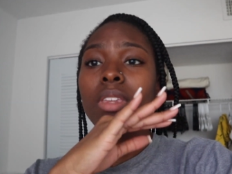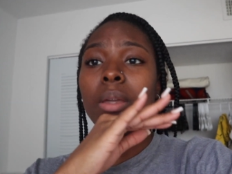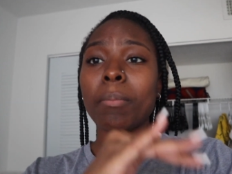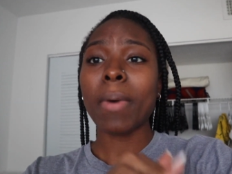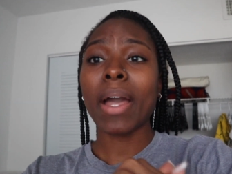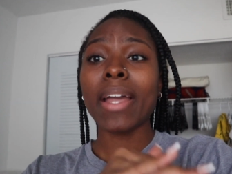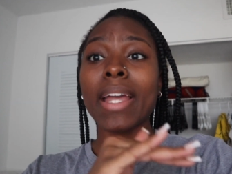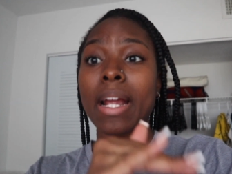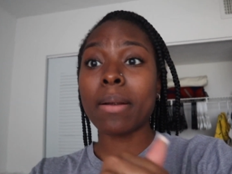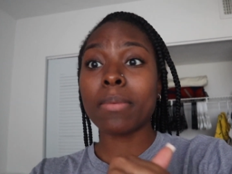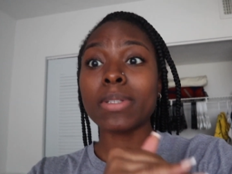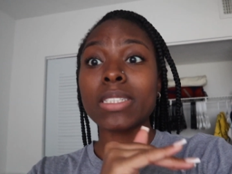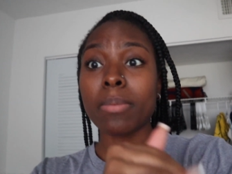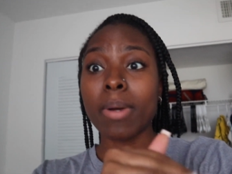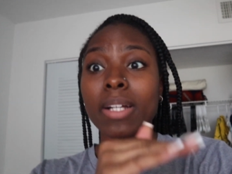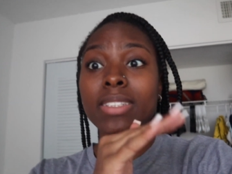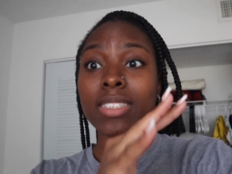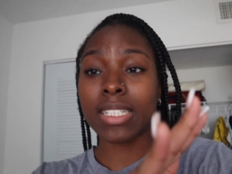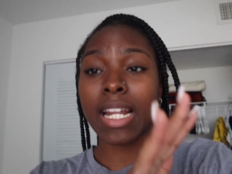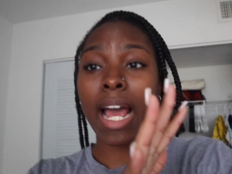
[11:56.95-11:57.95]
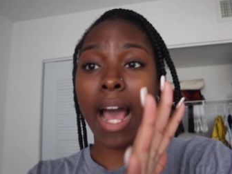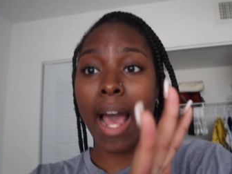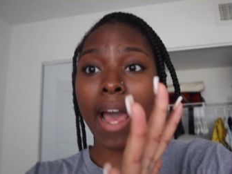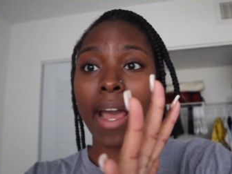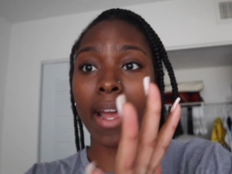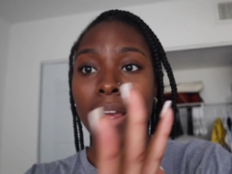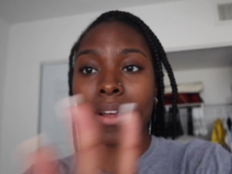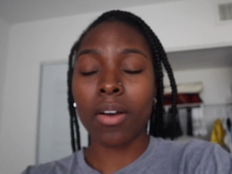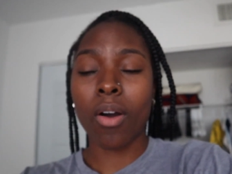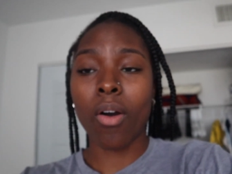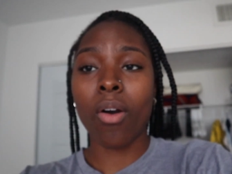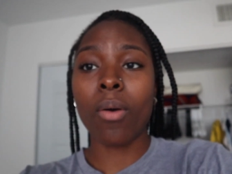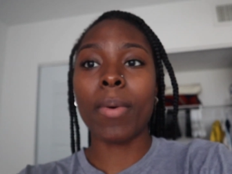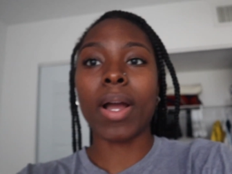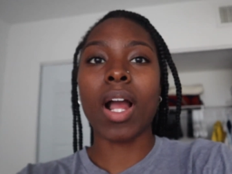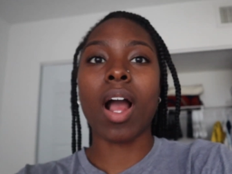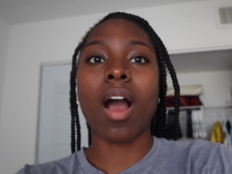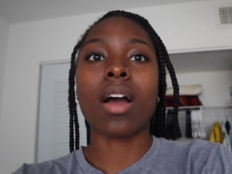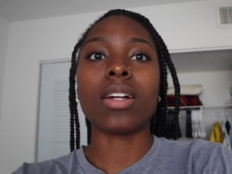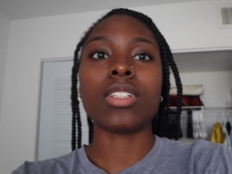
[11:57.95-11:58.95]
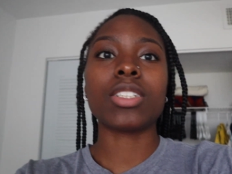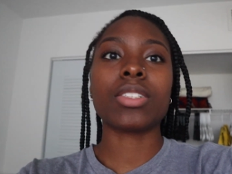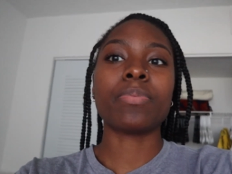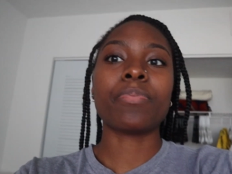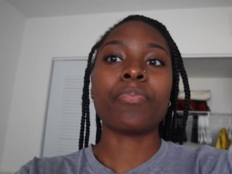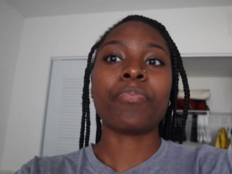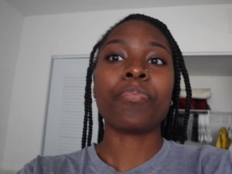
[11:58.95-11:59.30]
My camera's about to die. Oh my gosh.